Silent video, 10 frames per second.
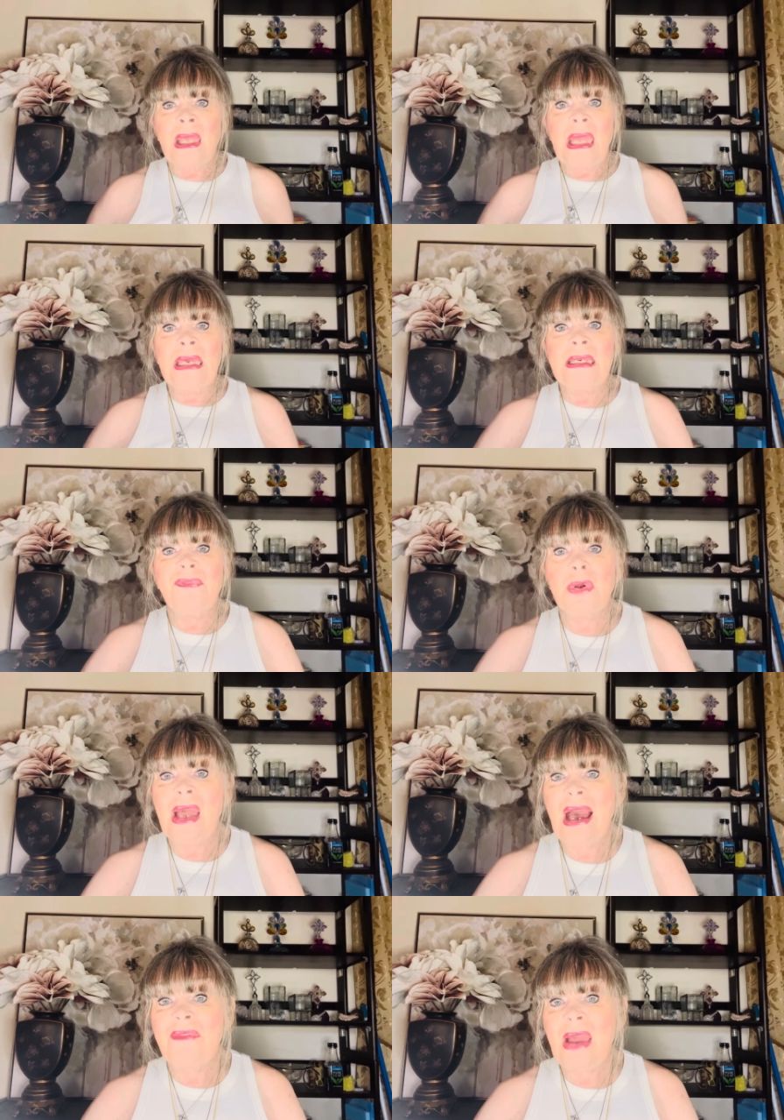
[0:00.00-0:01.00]
And if you
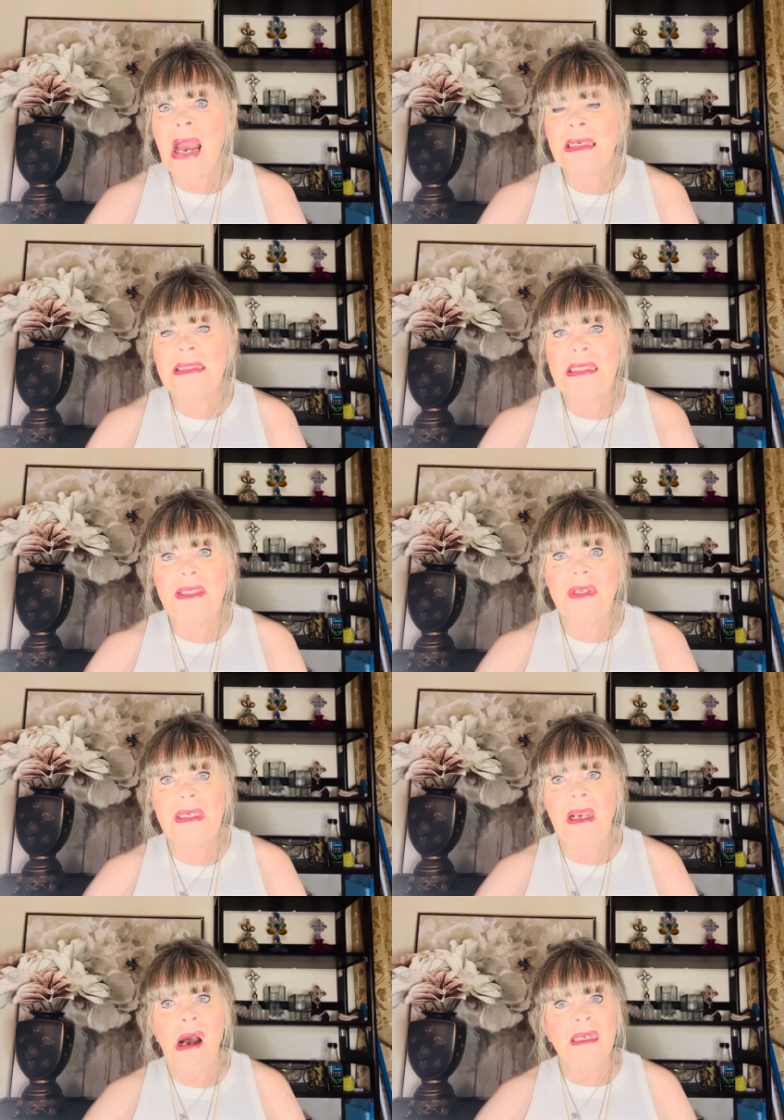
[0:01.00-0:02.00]
have acne, you
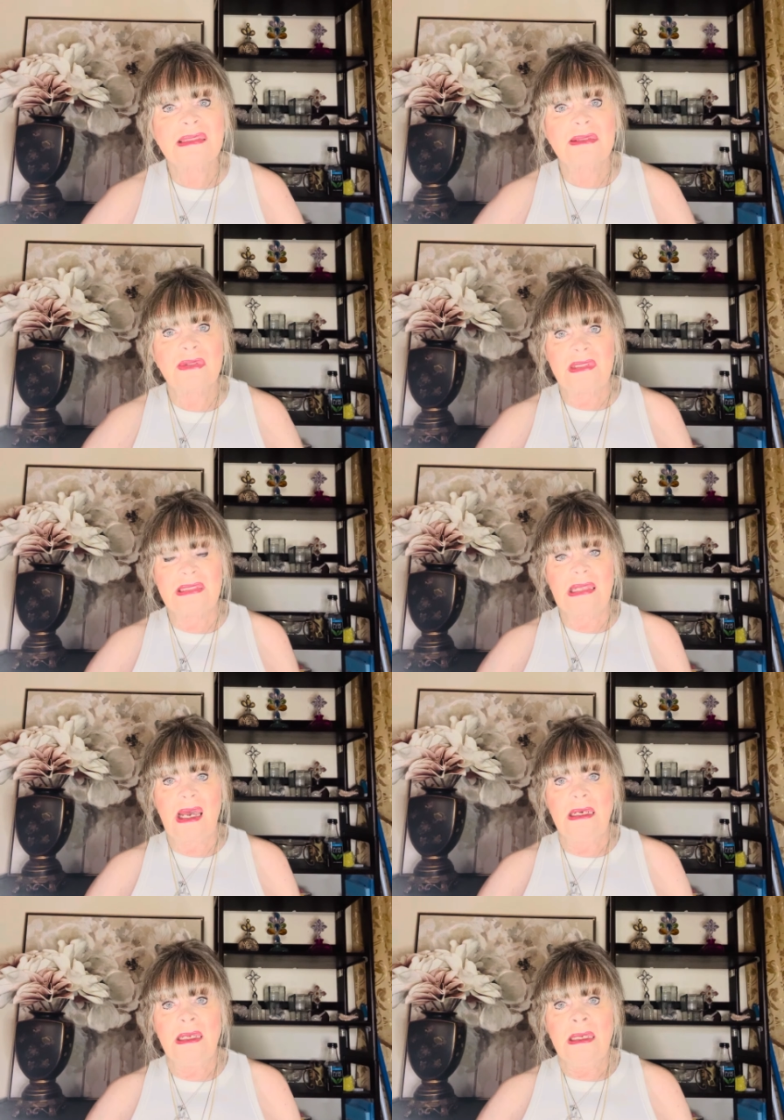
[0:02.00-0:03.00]
can also use
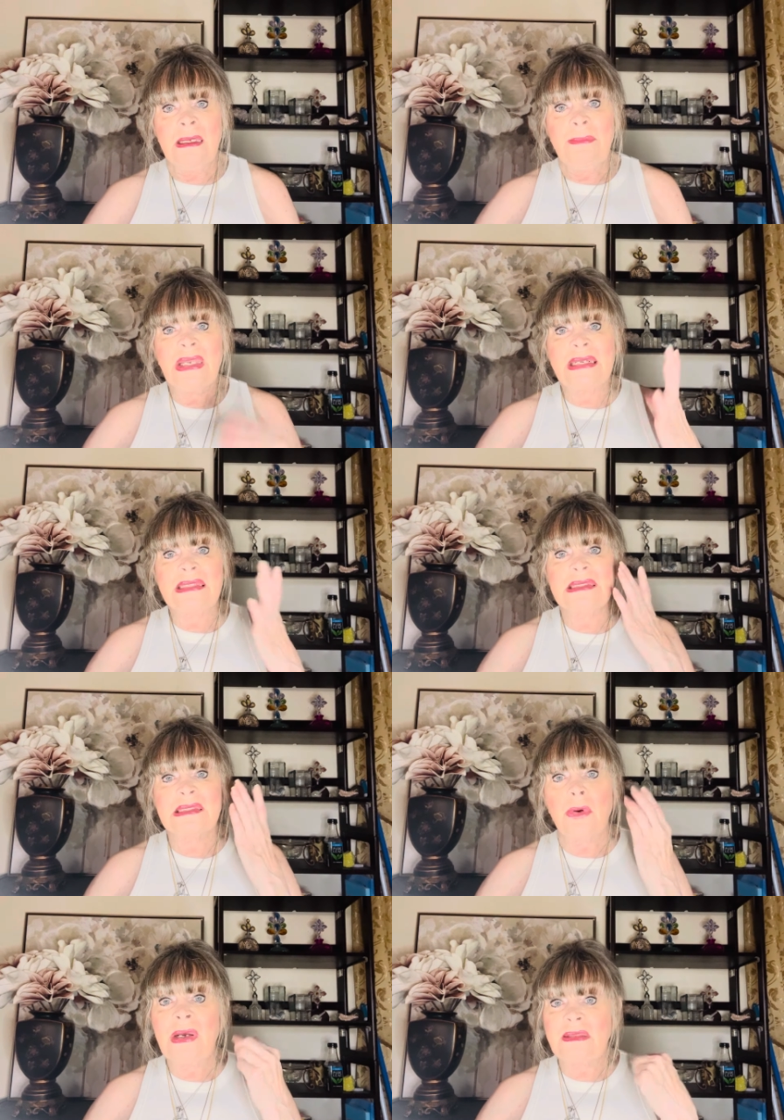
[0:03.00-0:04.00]
that because it's
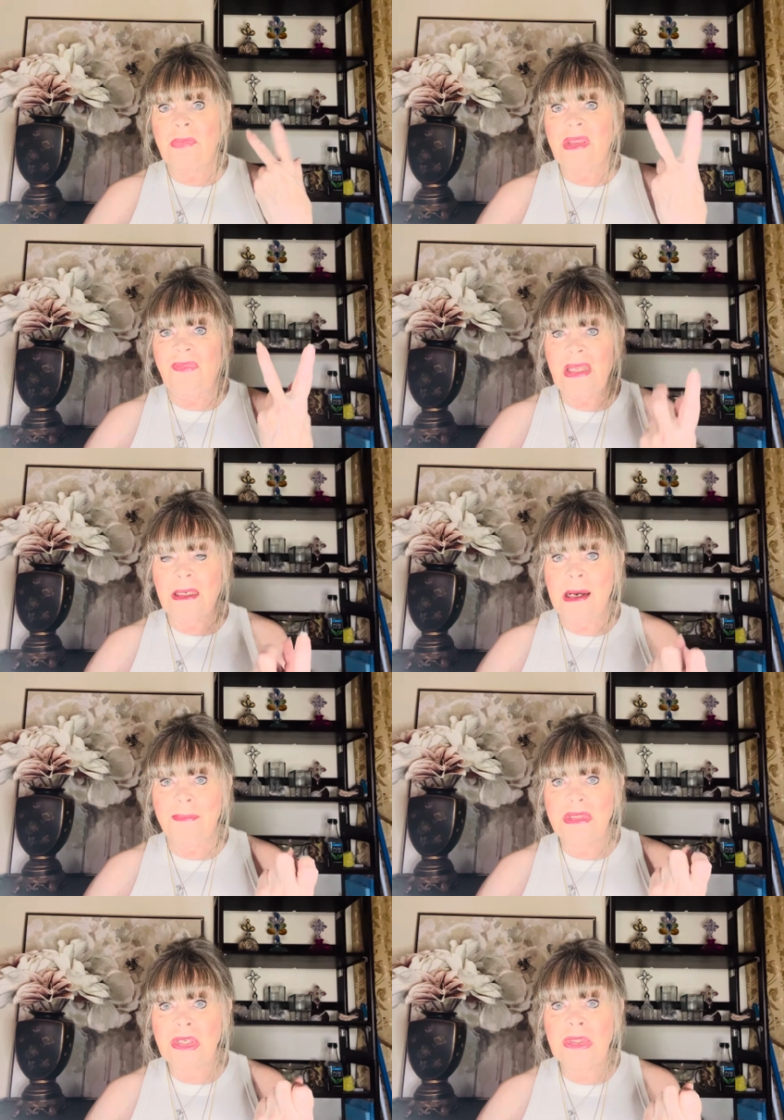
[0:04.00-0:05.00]
going with Vita
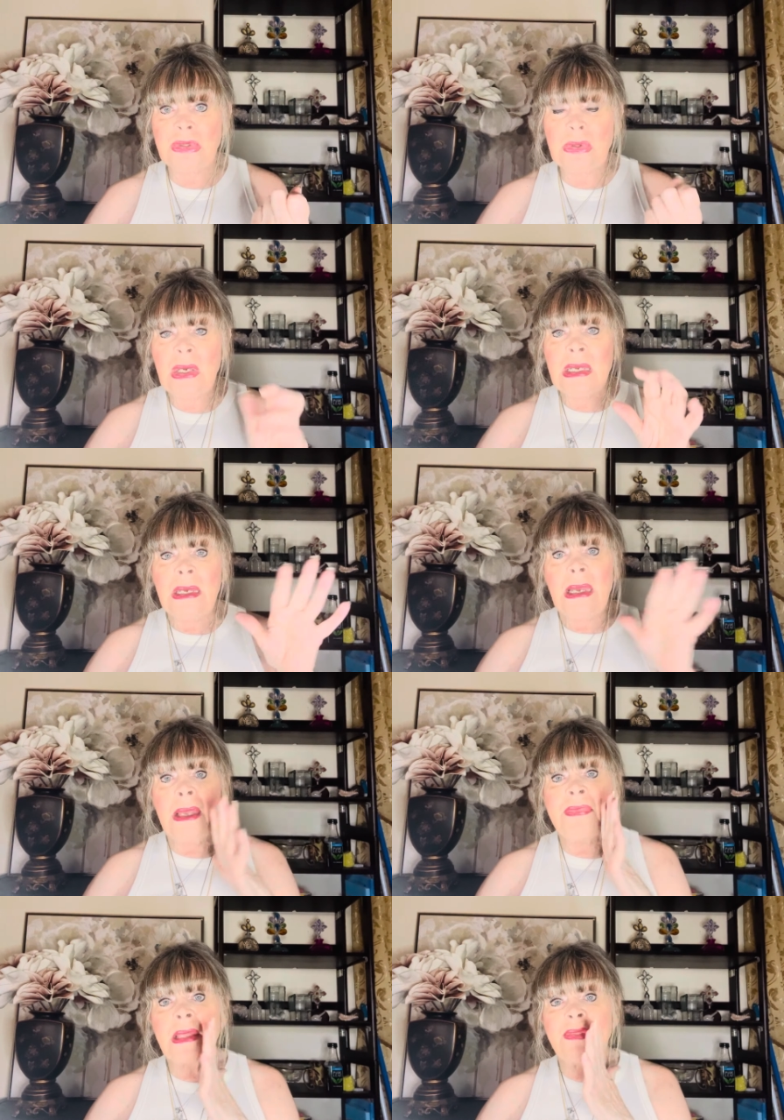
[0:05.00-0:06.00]
Kombi 2
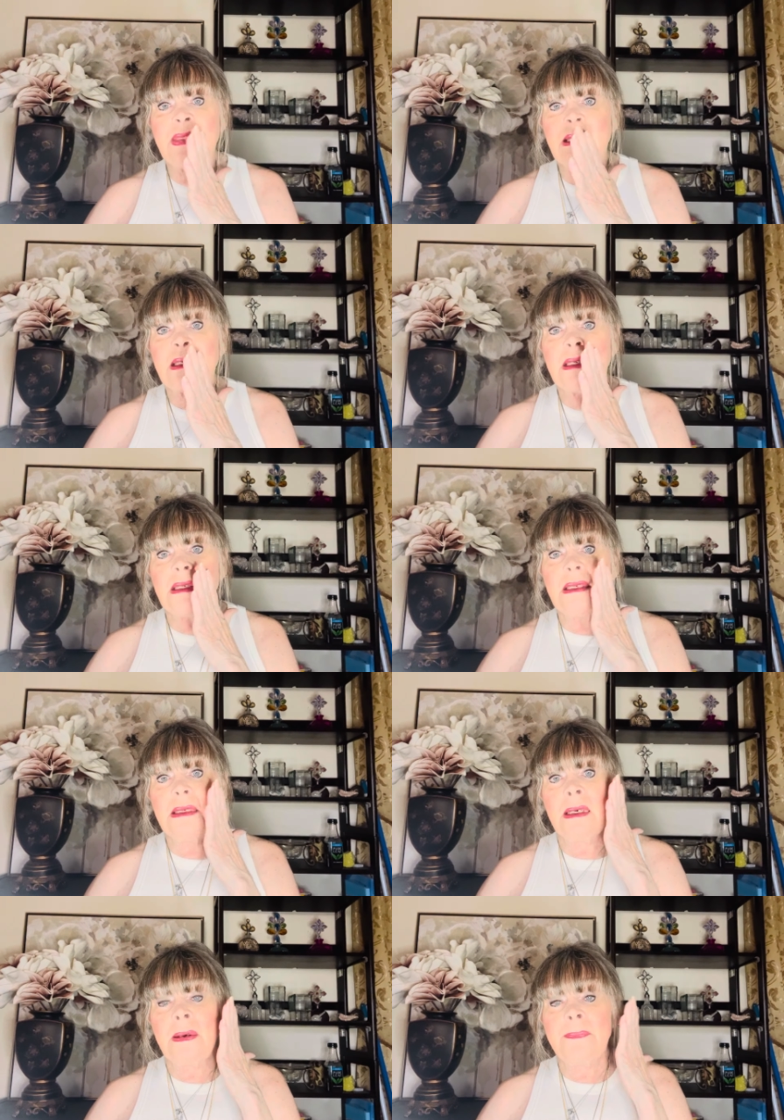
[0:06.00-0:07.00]
and then the
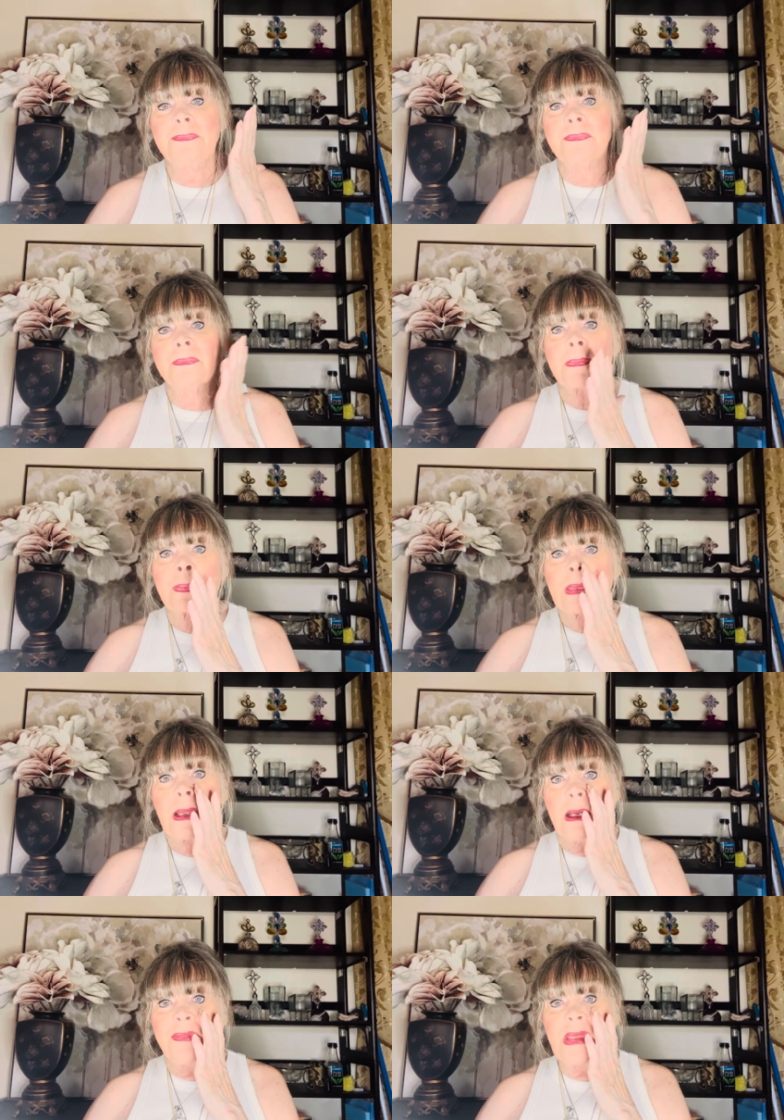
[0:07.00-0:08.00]
um,
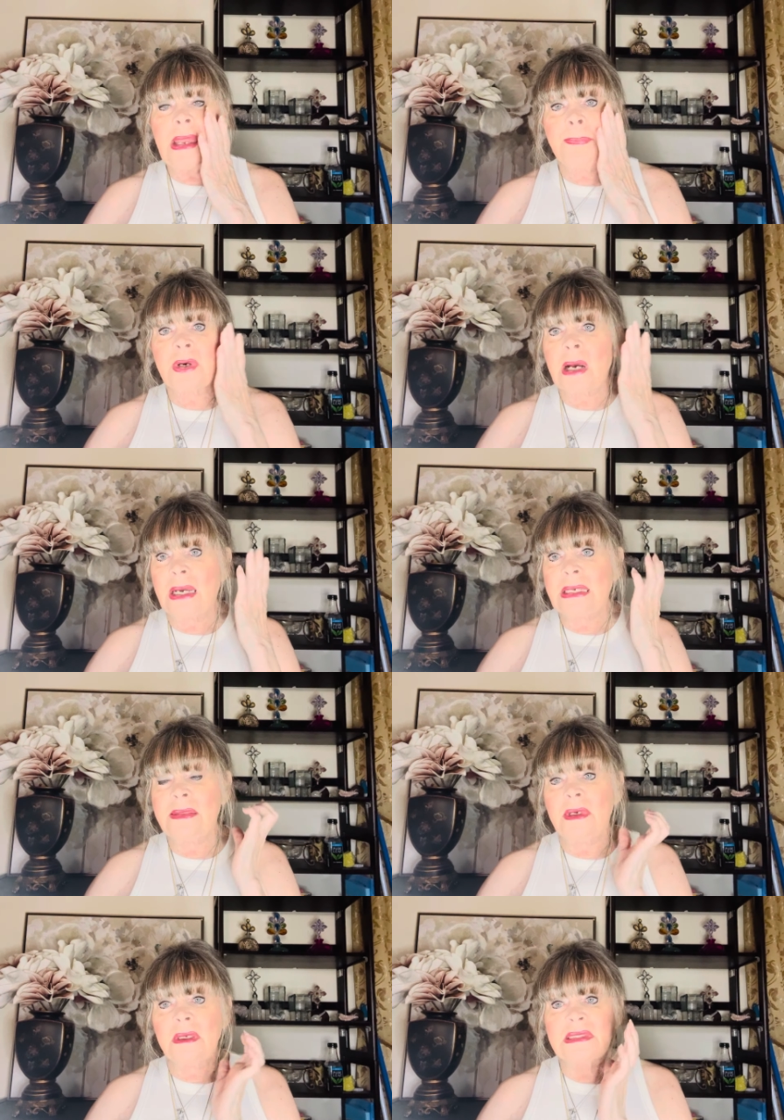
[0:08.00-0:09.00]
the apricot
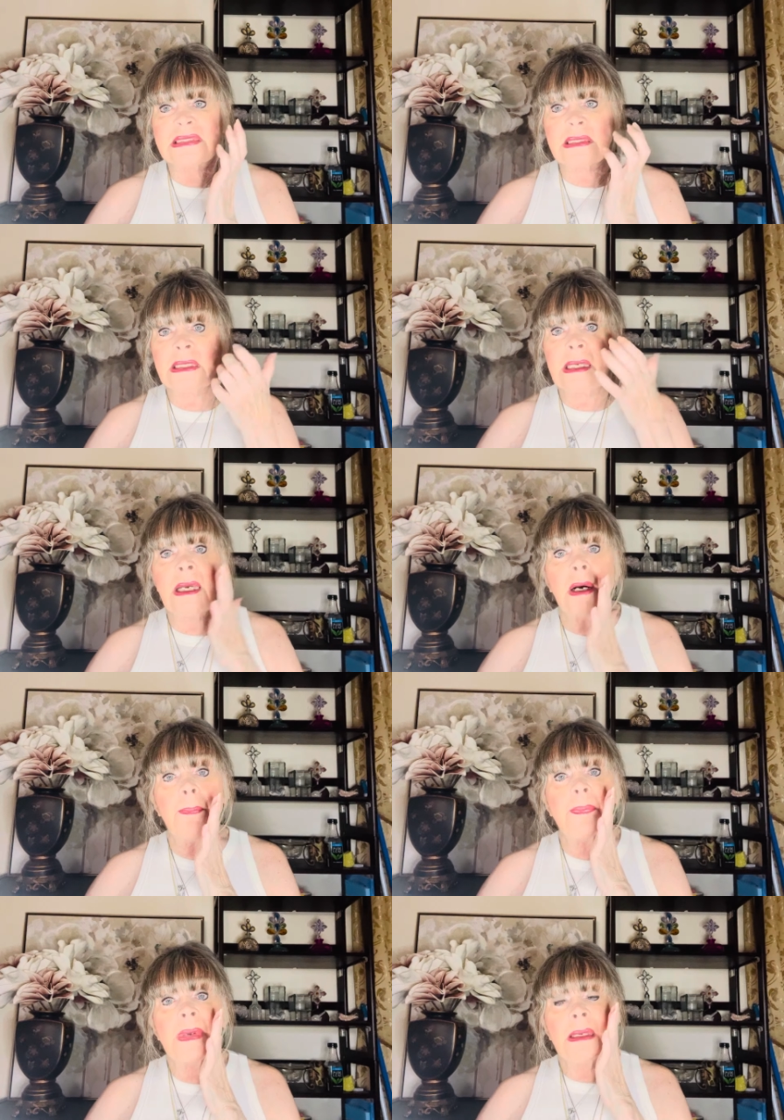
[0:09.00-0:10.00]
in there is going to help